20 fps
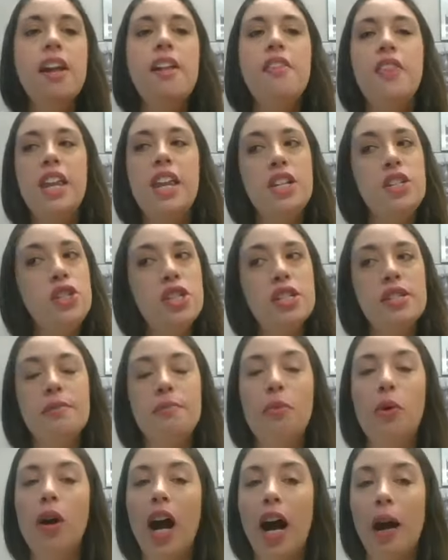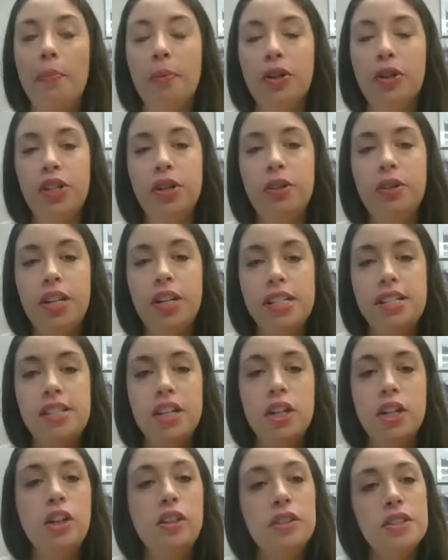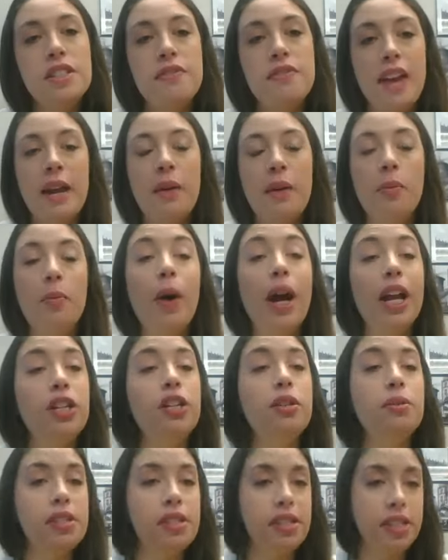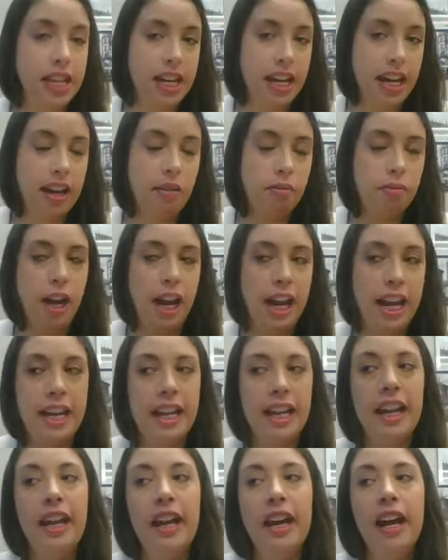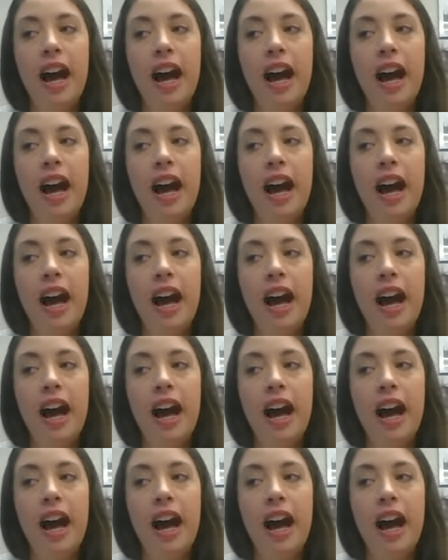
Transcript: then it's just more opportunities to cultivate when you see it, right?